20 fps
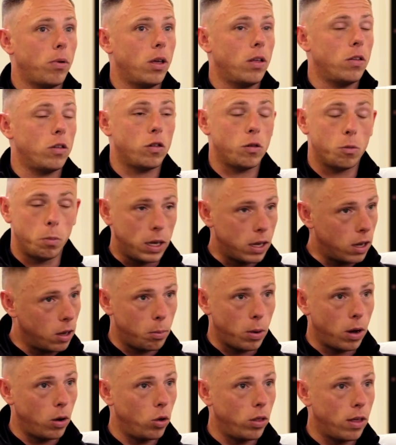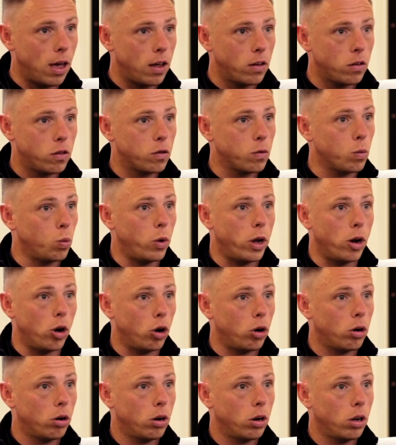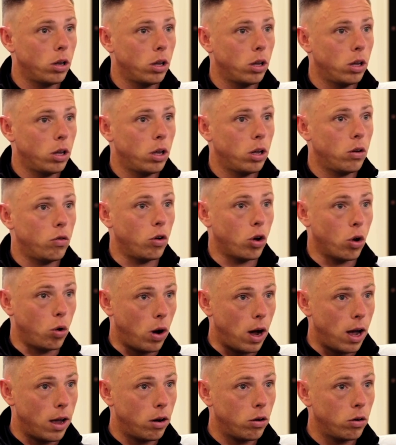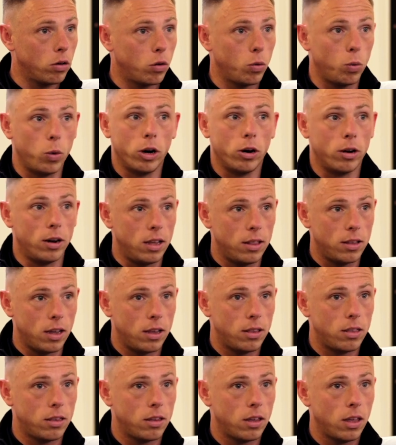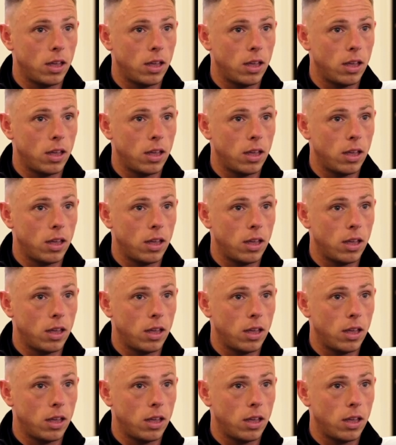and speak about this where required, where needed.